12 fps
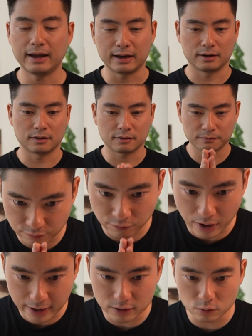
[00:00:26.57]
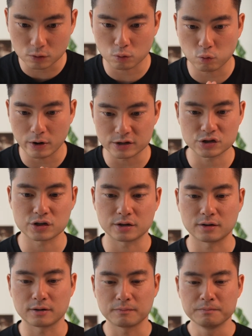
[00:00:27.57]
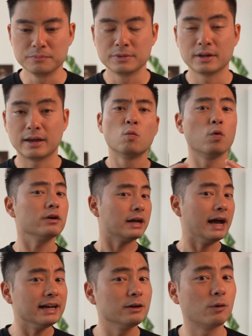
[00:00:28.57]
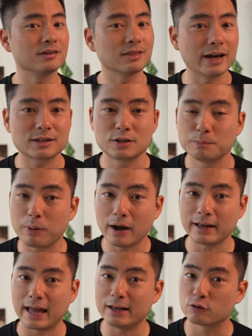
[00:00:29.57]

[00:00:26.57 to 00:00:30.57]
And final question. Would anyone like to buy a